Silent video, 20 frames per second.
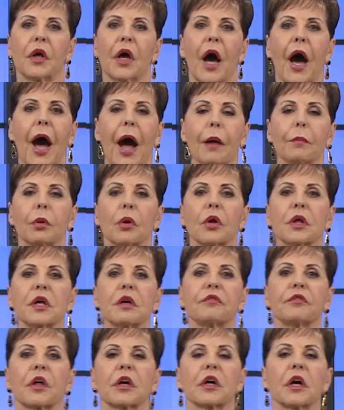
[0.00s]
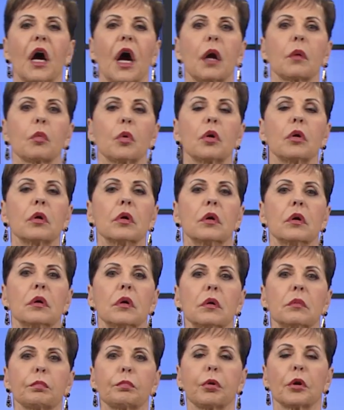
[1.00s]
I believe that God will
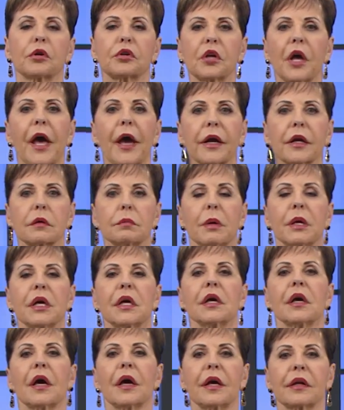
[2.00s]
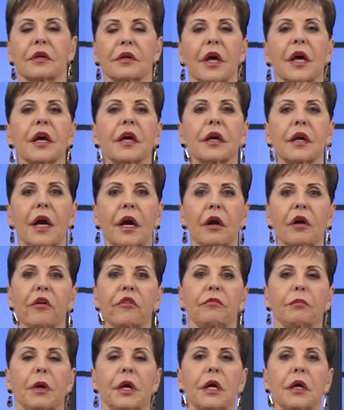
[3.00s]
protect me and take care
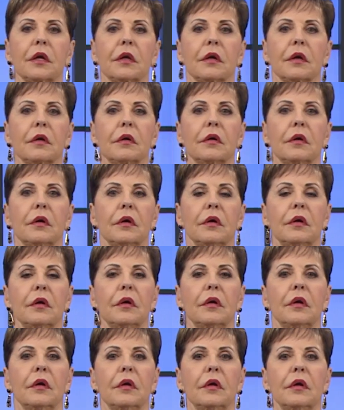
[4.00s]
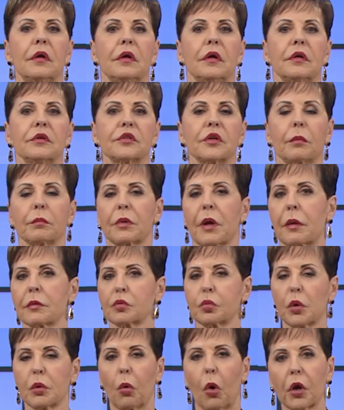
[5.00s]
of me.
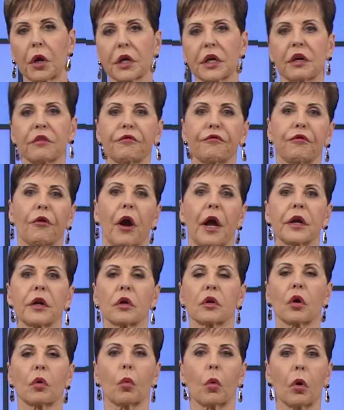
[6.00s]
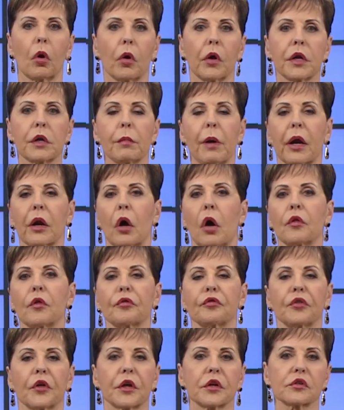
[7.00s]
Sometimes we want to get frightened or worried about all the
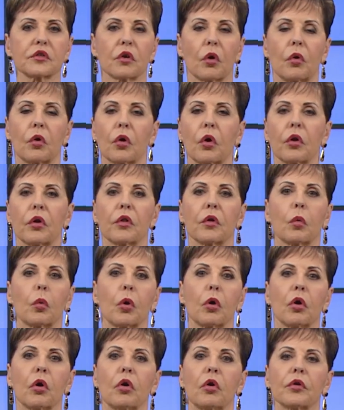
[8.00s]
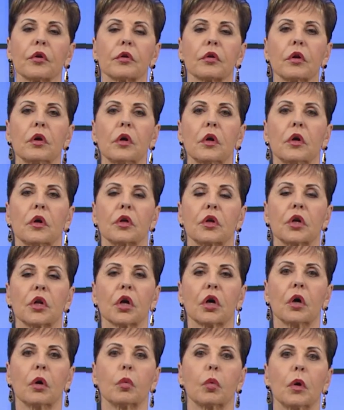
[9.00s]
things going on in the world and you
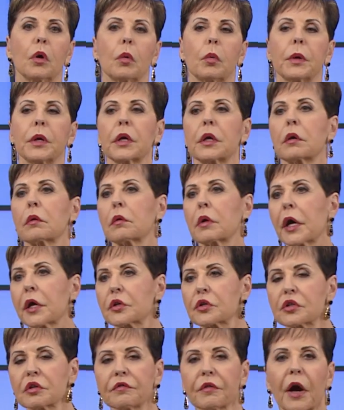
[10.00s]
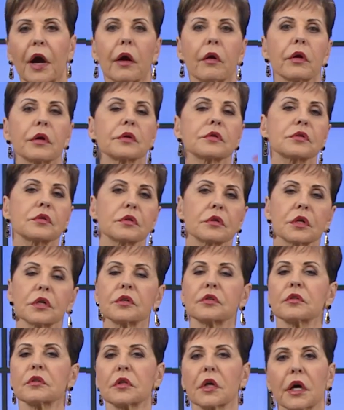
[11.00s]
know, will we catch the virus and
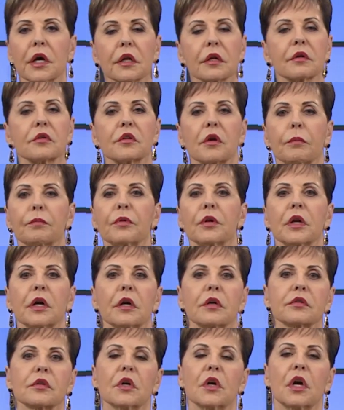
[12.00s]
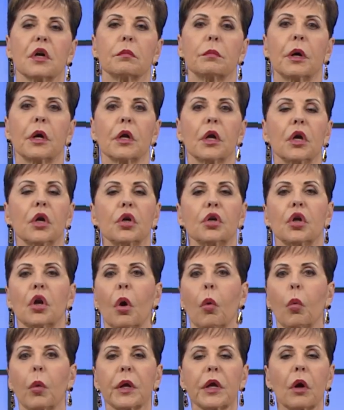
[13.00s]
this and that and something else? But, you
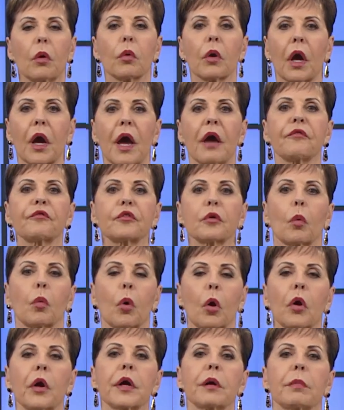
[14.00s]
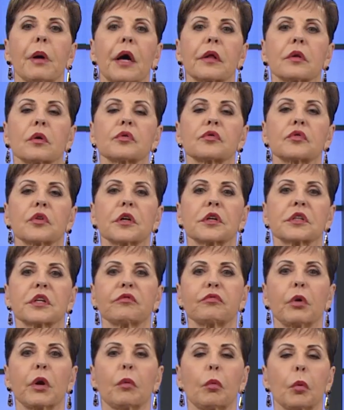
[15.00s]
know, we don't have to worry about those things
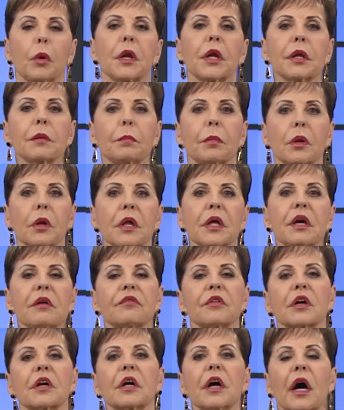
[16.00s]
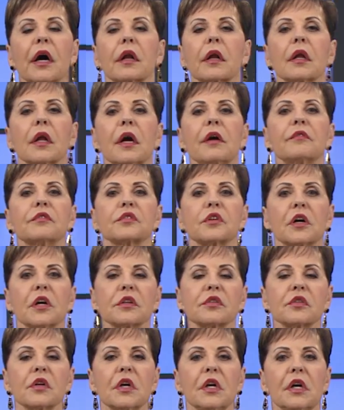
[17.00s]
if we really believe that God loves
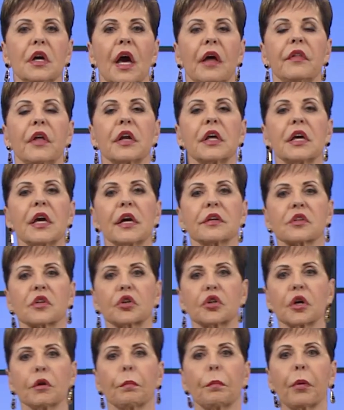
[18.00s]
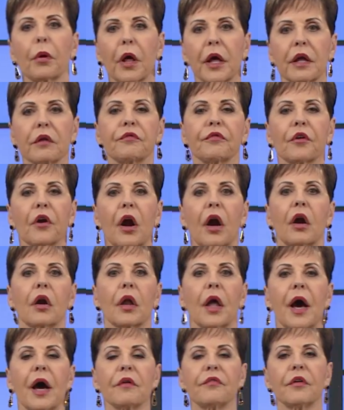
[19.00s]
us and that He has a good plan for our
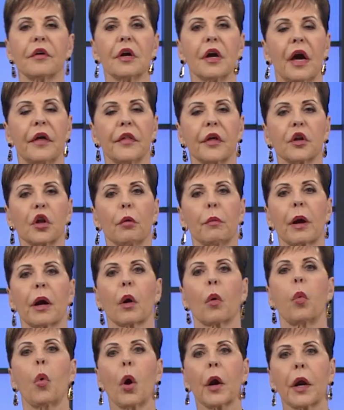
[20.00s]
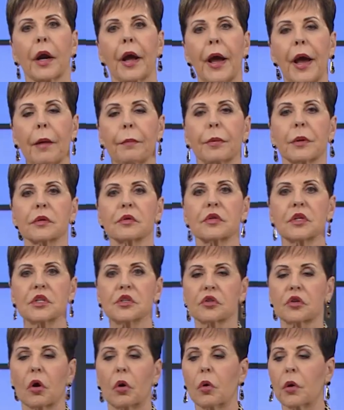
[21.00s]
life and that no matter what happens,
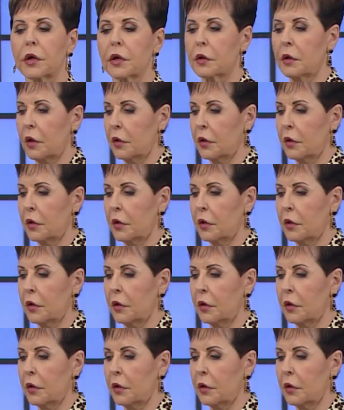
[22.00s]
He's going